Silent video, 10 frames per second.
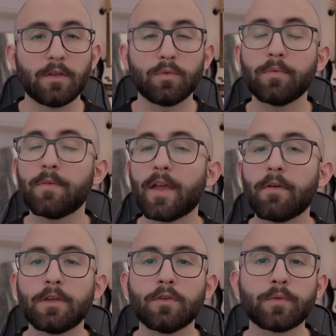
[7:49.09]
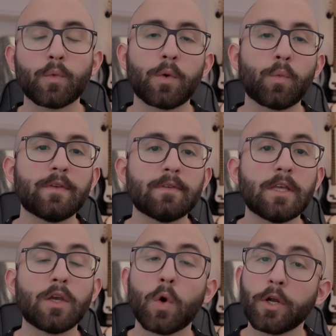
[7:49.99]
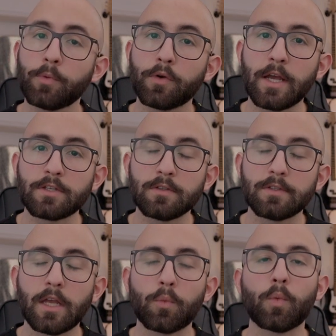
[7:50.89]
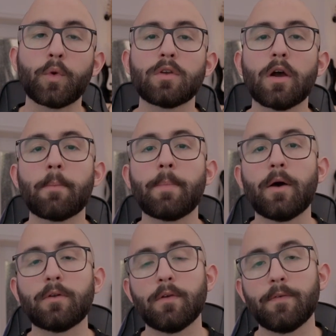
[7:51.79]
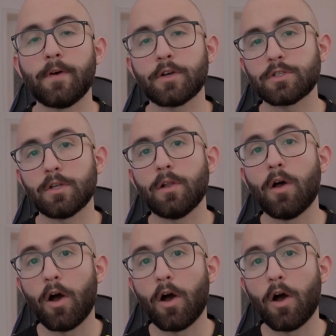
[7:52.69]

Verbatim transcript: This will be very useful when we see chord progressions and when we talk about functional